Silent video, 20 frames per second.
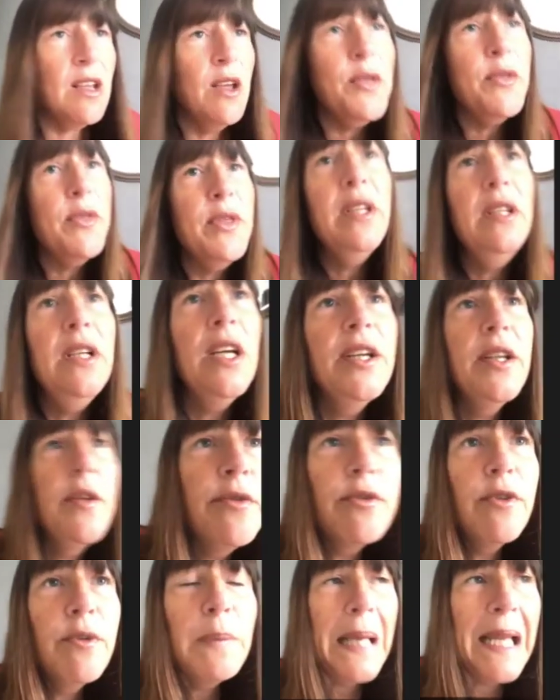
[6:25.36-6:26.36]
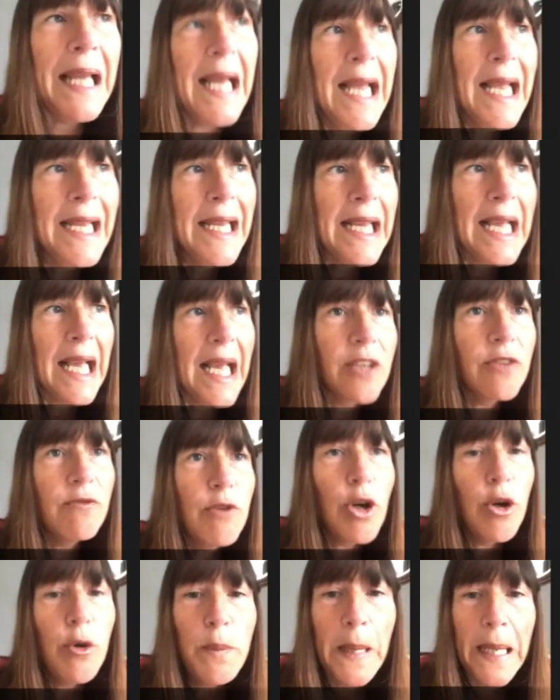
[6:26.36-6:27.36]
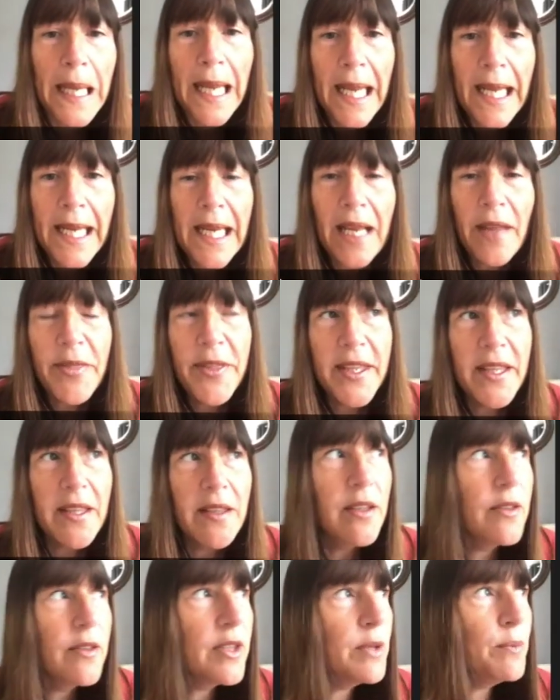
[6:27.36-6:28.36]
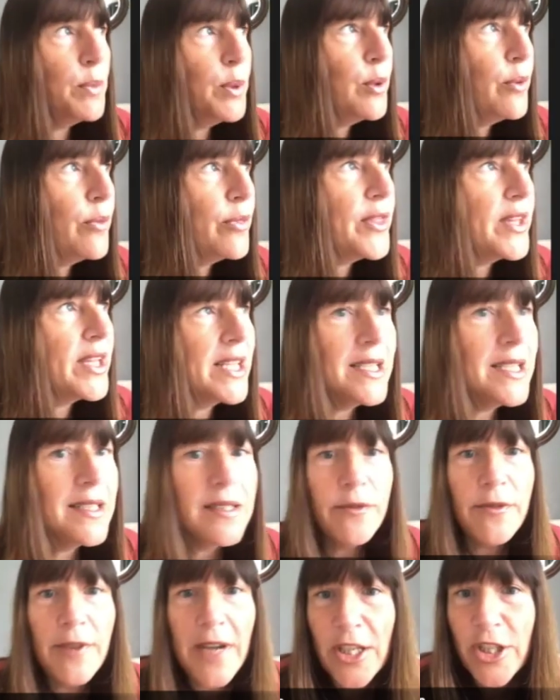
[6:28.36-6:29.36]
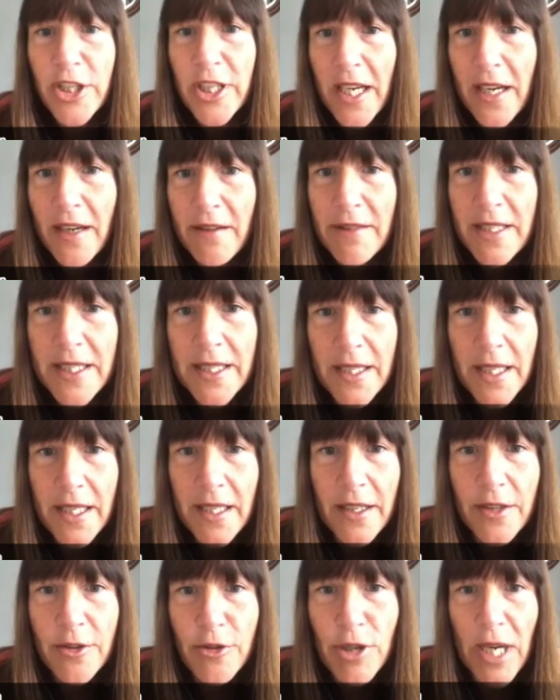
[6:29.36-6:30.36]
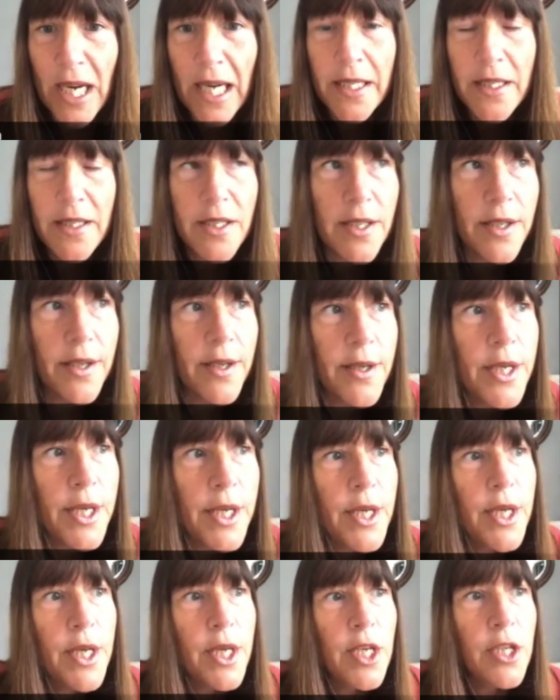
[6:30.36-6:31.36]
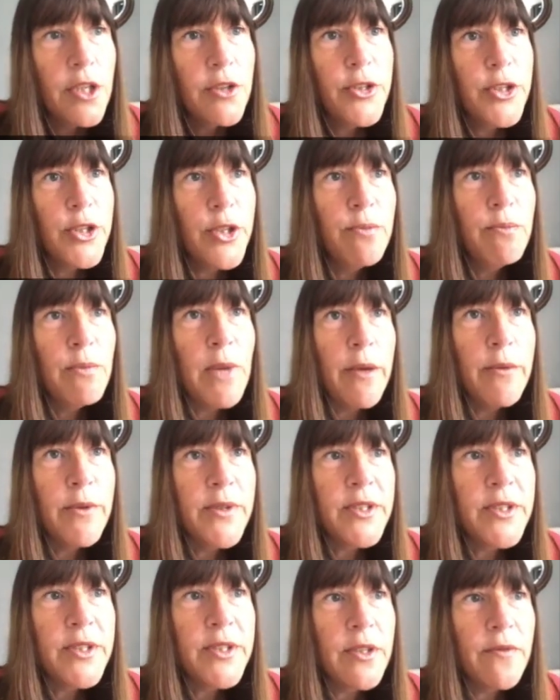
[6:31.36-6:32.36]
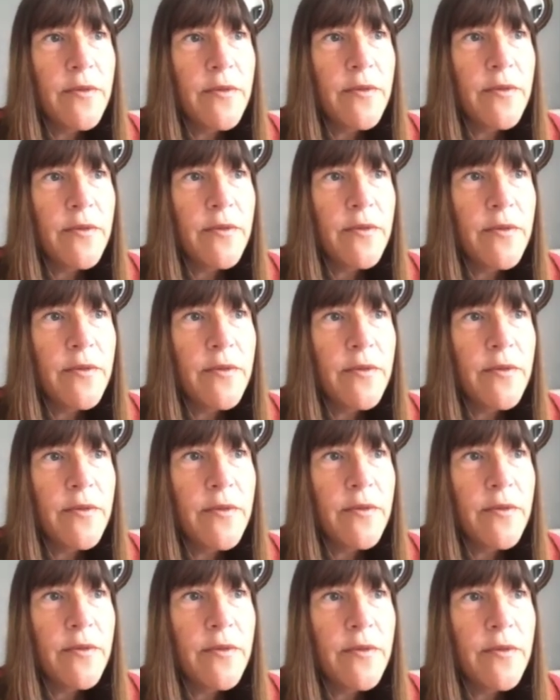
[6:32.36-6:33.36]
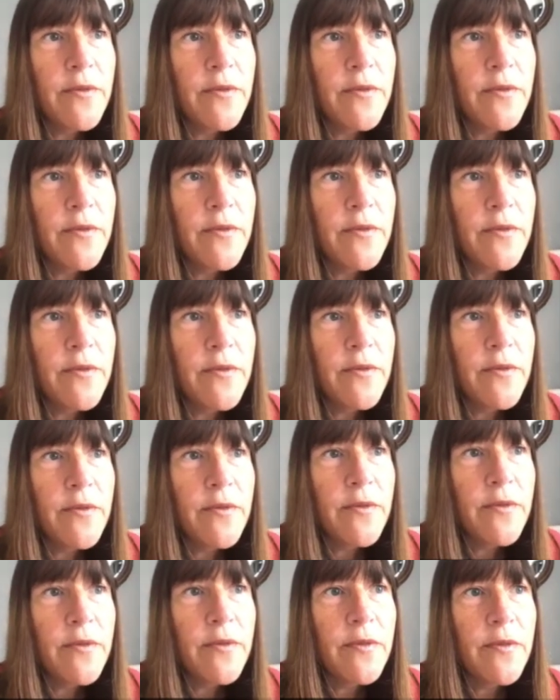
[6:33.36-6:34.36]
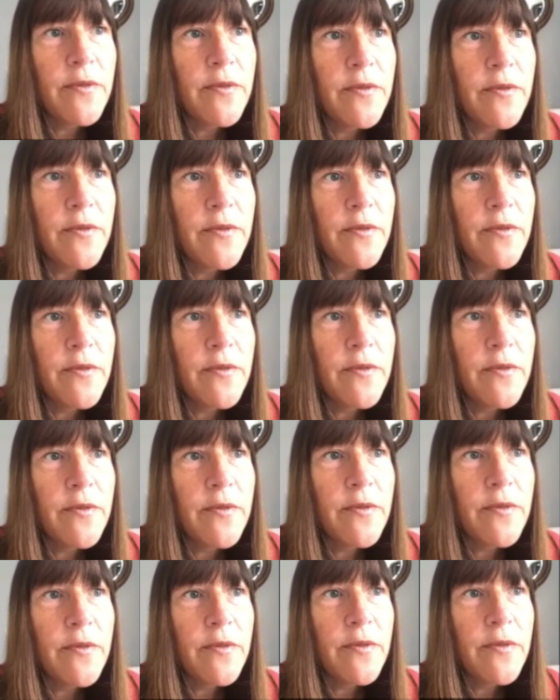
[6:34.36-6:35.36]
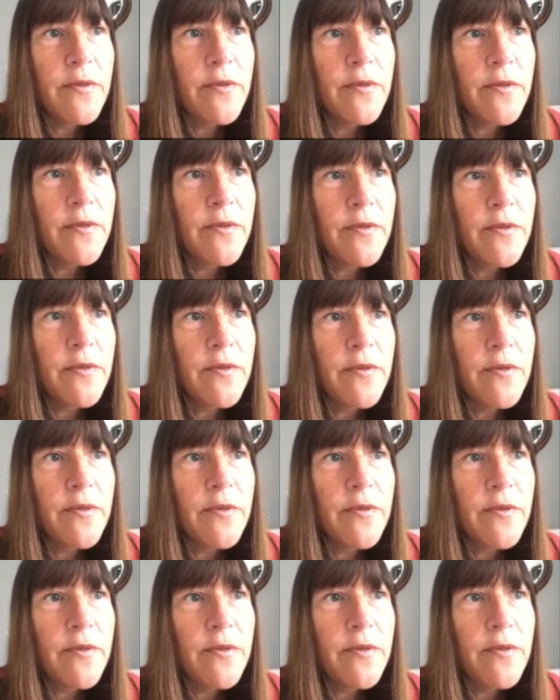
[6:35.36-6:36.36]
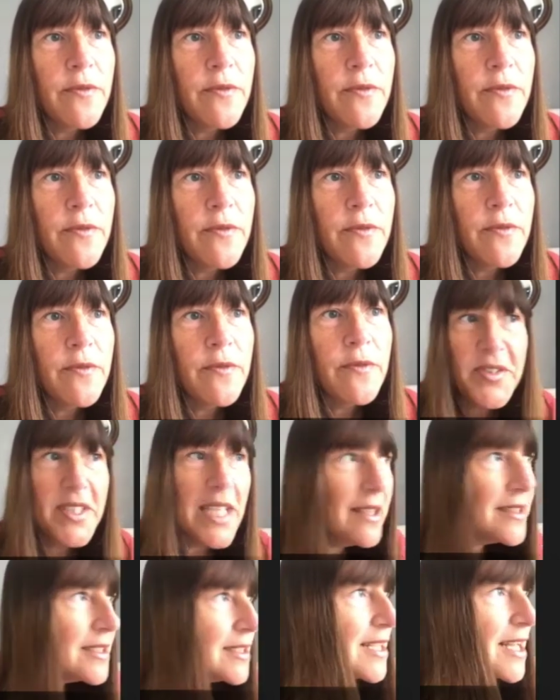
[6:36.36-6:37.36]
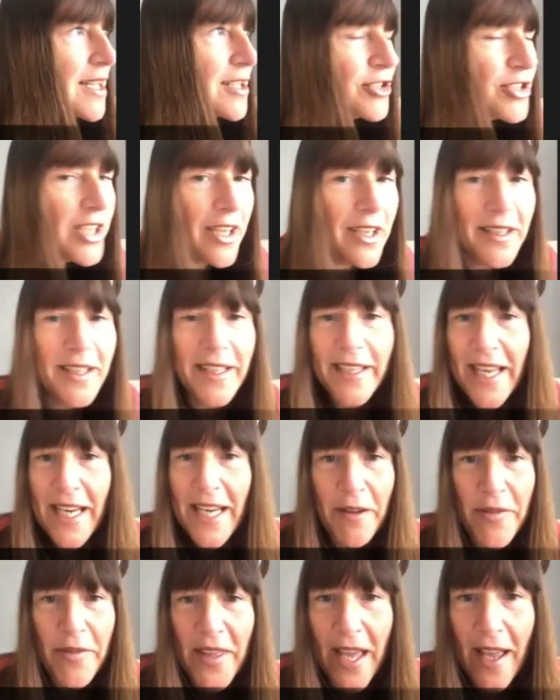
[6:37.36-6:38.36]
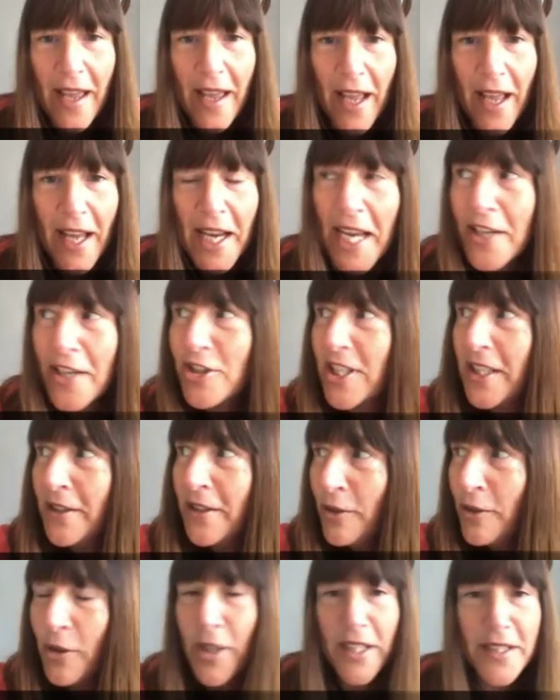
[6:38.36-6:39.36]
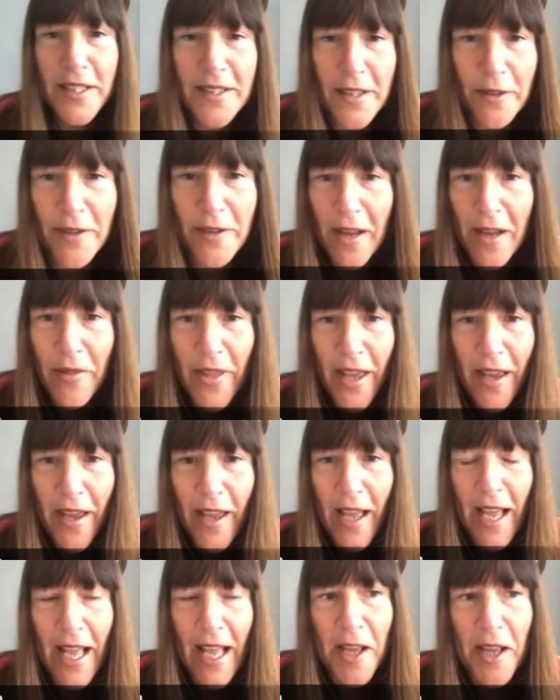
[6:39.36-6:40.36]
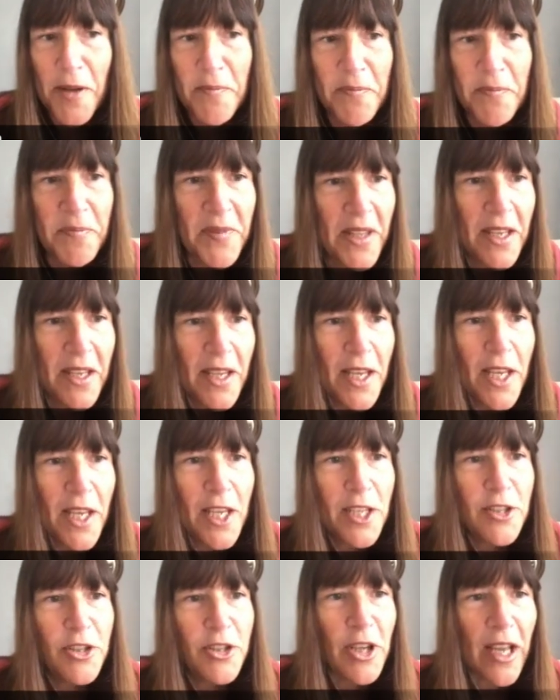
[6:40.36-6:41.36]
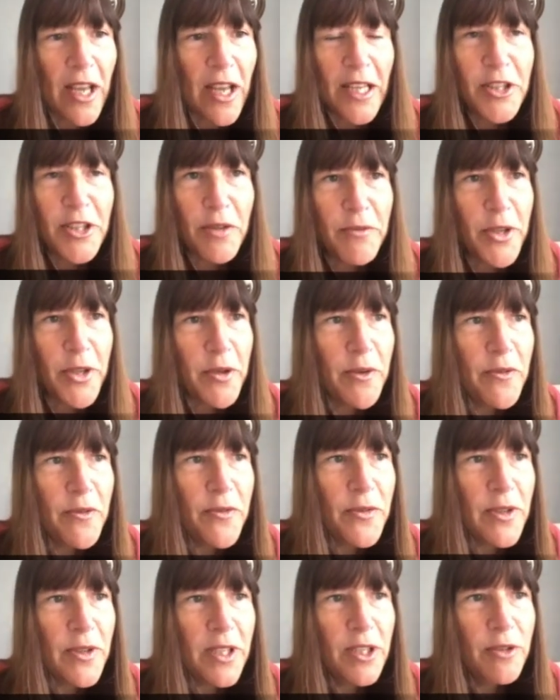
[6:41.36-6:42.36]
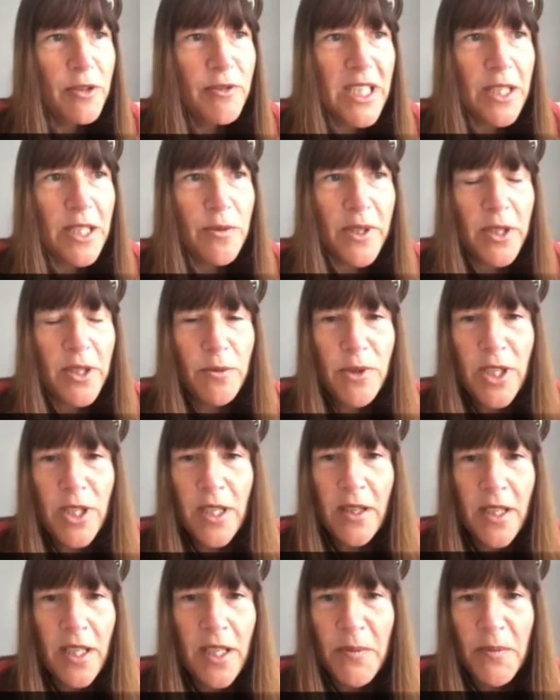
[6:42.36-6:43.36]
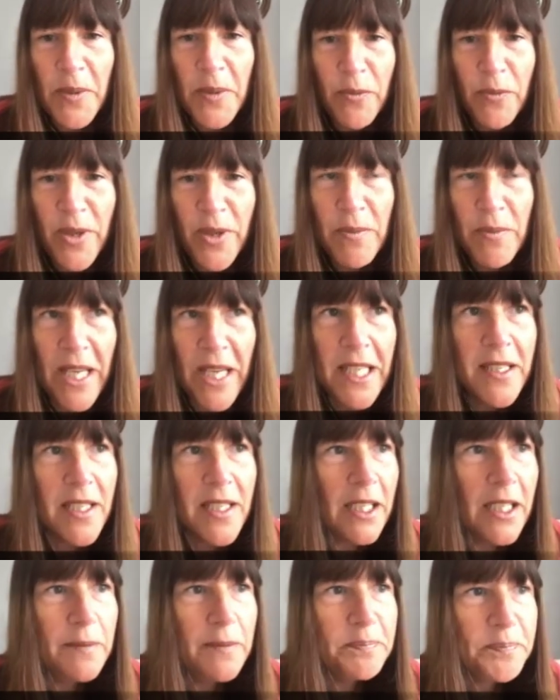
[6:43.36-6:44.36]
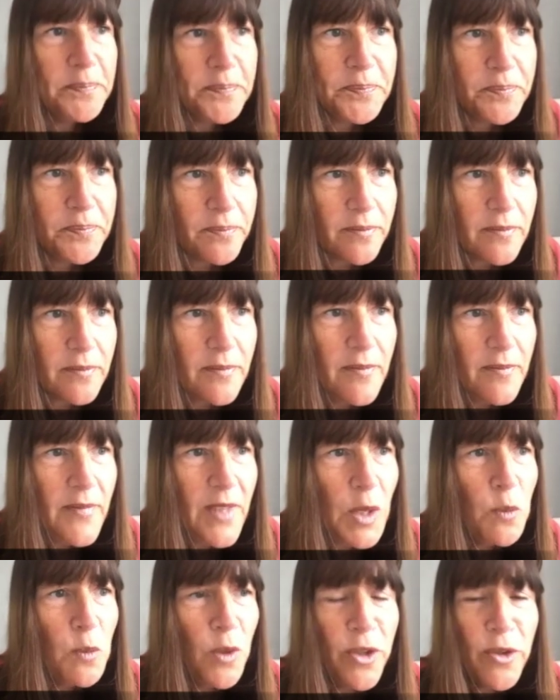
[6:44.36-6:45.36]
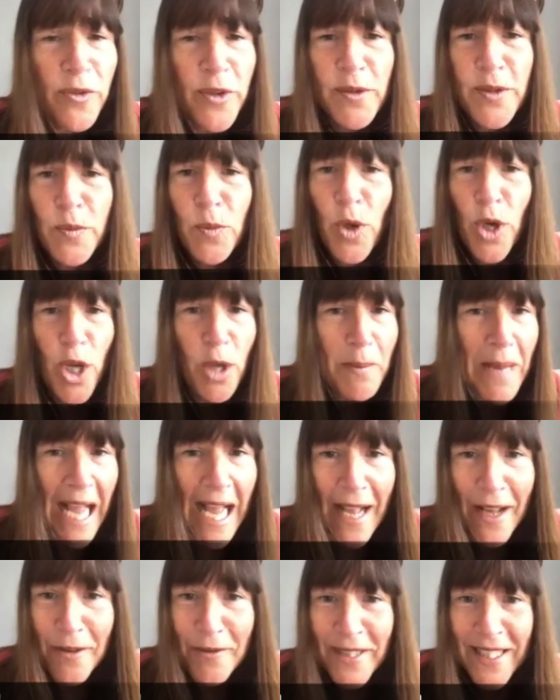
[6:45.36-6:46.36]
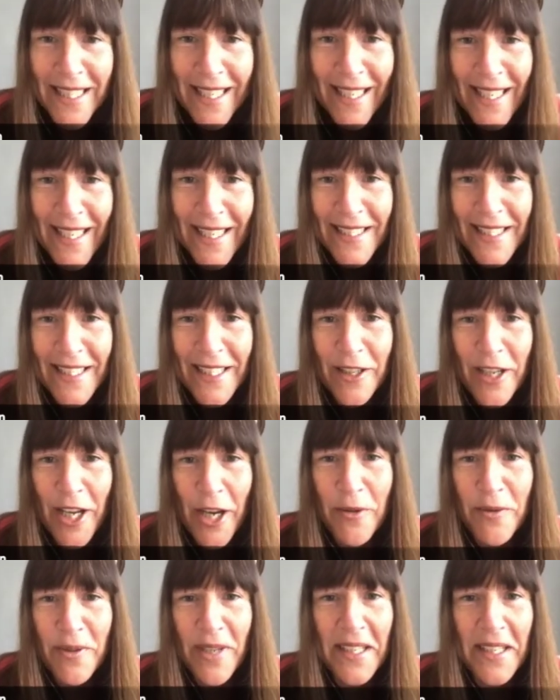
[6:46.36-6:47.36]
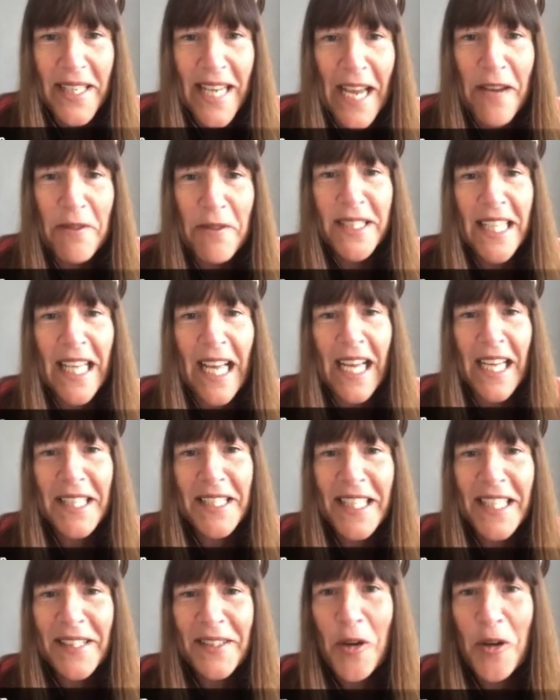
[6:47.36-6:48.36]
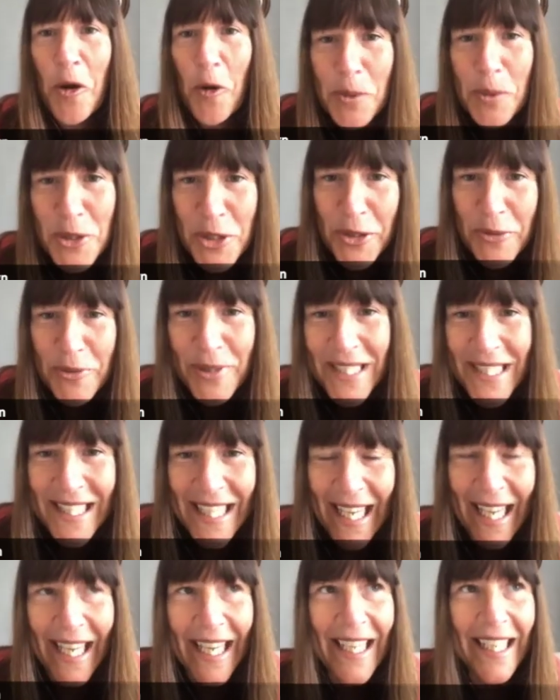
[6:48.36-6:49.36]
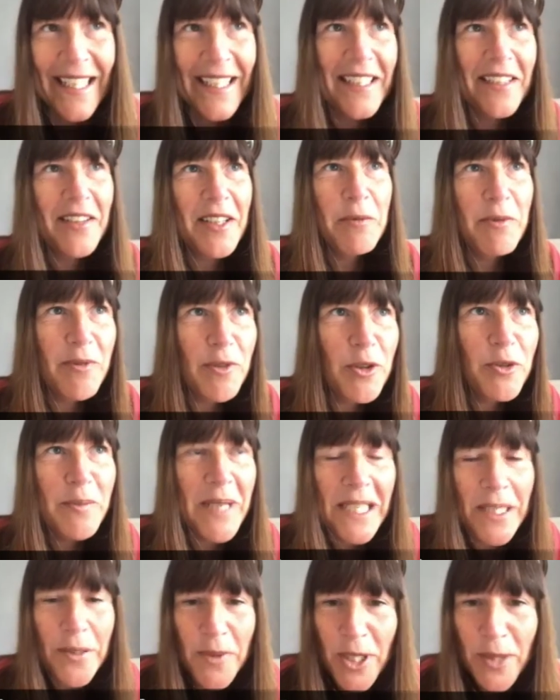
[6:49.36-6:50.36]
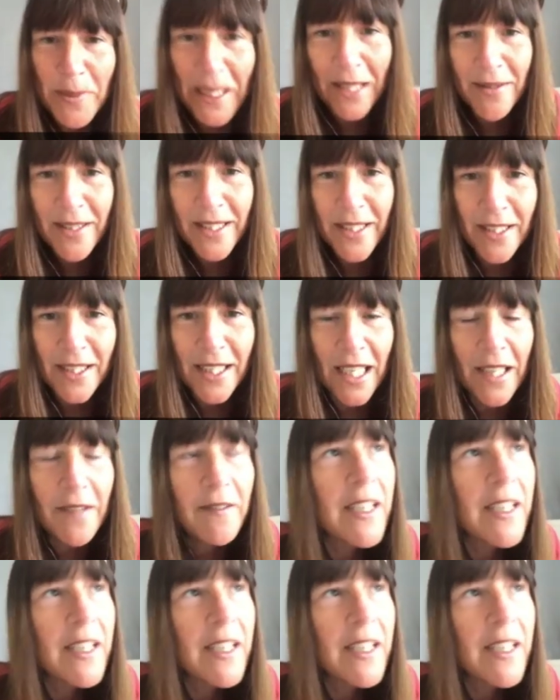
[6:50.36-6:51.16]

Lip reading: than learning through play and role play, I think the important thing is the fresh air, isn't it? And trying to do most of your learning, if you can, out in the garden, you know, science and nature, get out there and actually look at stuff out there. I don't know if you did when you were younger, but we made one of those worm houses. You know, now's the ideal opportunity. I think we've all made a worm house in our life,